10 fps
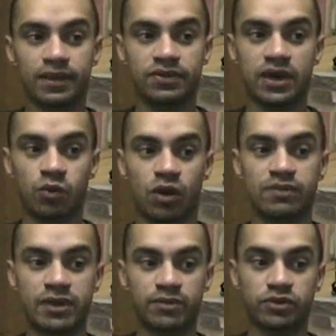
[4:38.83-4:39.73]
they
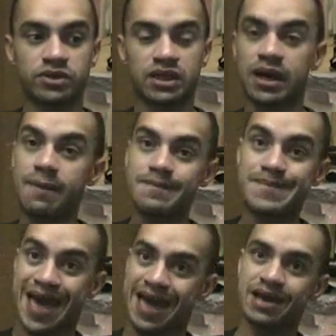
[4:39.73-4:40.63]
want people to come
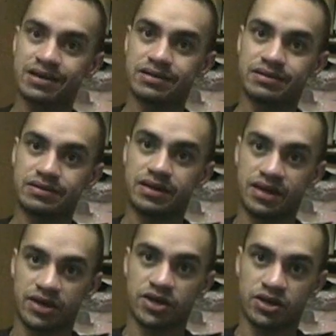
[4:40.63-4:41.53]
back
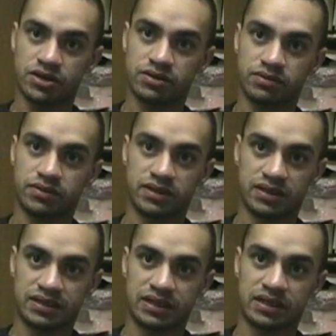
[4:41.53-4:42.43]
here to the
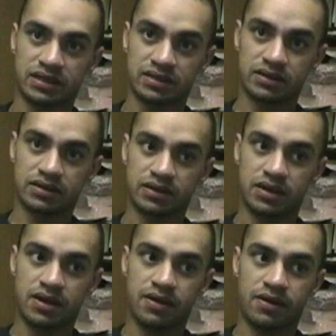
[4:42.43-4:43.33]
city,
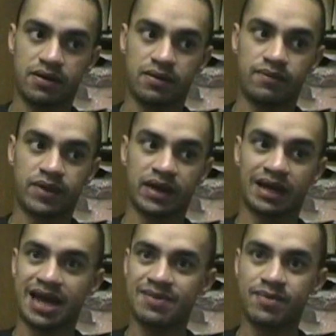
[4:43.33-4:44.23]
but a
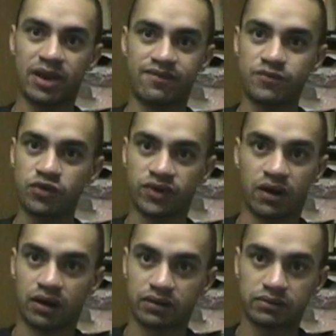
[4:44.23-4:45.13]
lot of people have moved
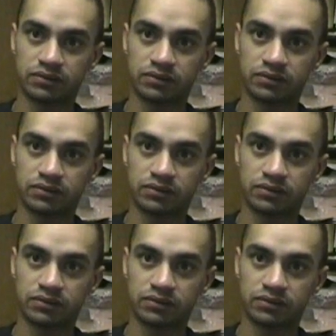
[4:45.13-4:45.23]
on.